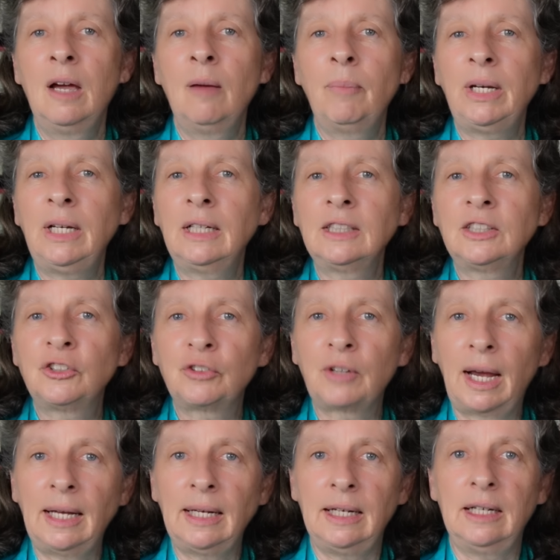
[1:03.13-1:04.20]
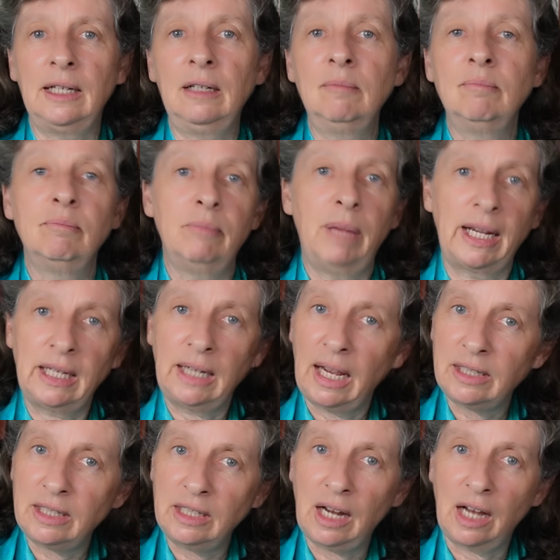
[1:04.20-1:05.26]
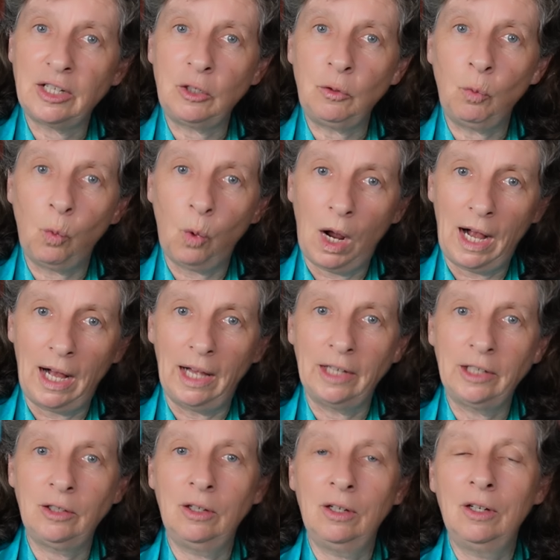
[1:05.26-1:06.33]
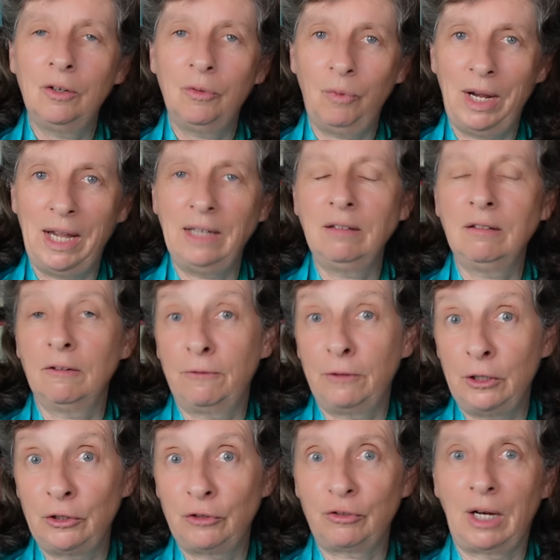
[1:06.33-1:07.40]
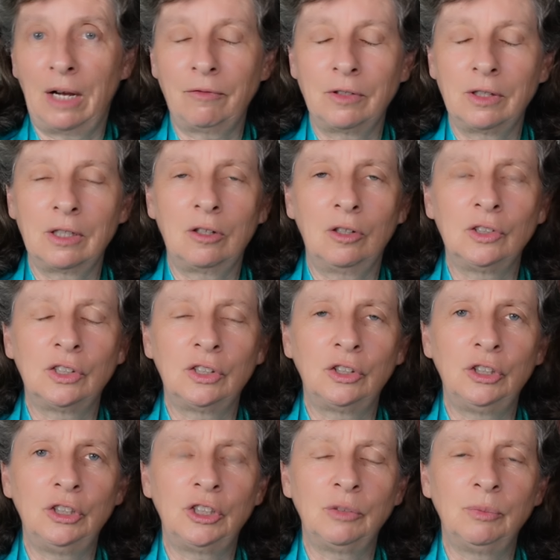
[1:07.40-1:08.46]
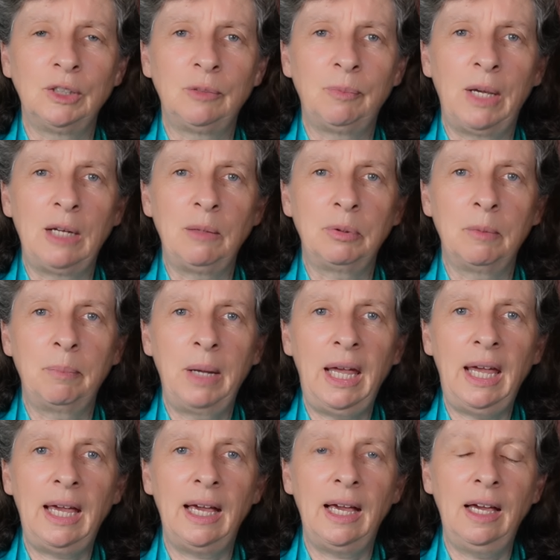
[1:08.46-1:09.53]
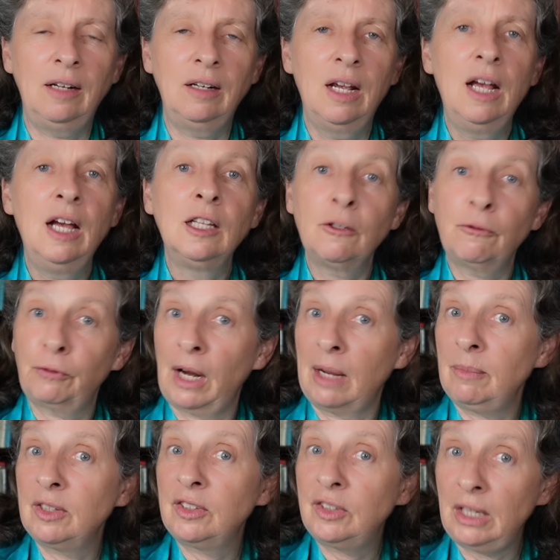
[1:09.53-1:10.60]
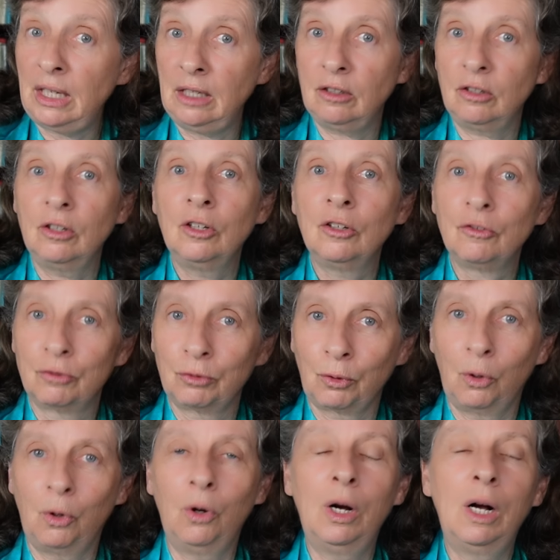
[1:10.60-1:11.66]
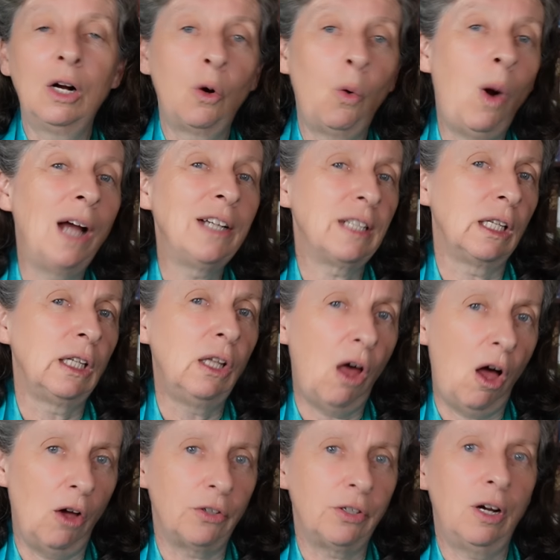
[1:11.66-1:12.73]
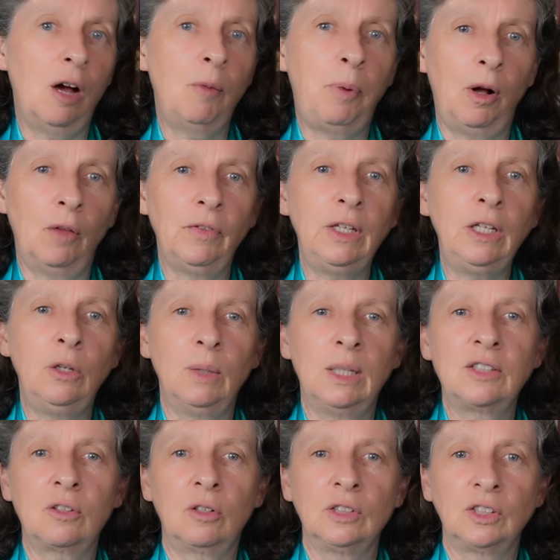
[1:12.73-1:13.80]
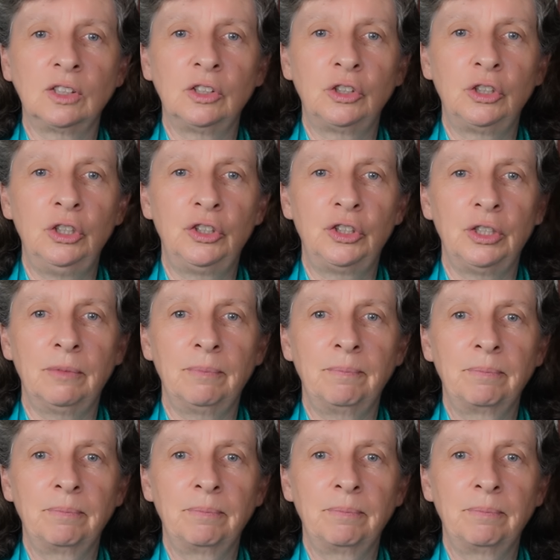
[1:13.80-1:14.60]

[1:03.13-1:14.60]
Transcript: But in Australia, back in 1891, when the first draft of the Constitution was being prepared, the framers did draw quite a lot upon the US Constitution.